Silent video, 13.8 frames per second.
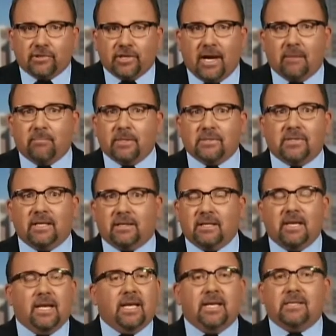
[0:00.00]
Shep, is that
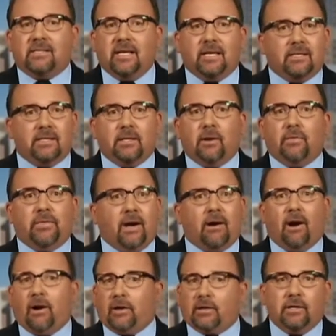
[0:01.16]
you know, there
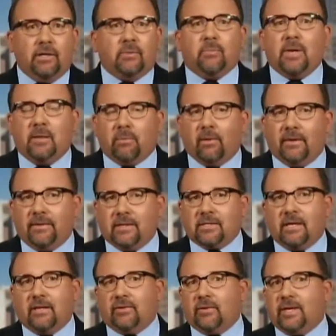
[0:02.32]
are good people in this
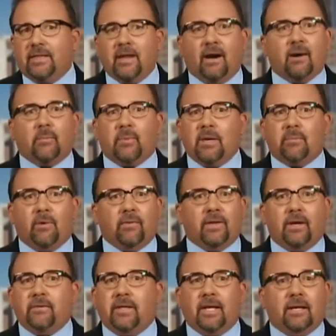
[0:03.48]
country, and there are people
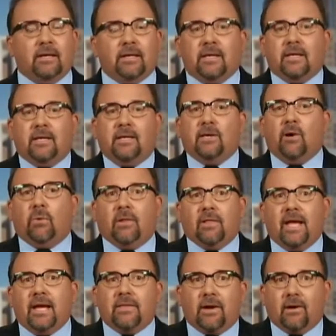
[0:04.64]
that you know, will
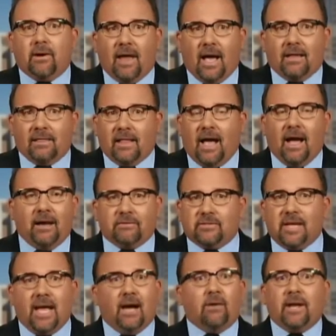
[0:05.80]
lay their lives
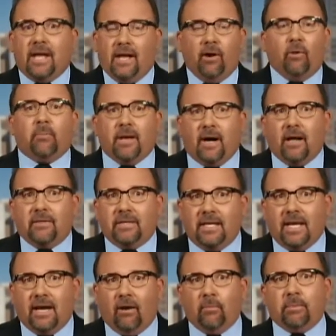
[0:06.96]
down to
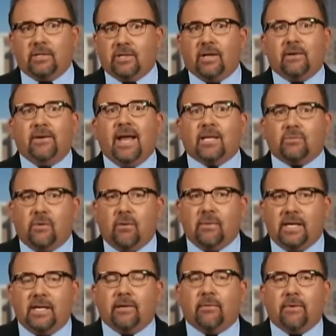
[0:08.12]
help each other, and that's what
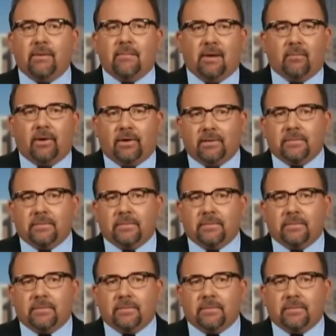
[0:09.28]
we need to remember.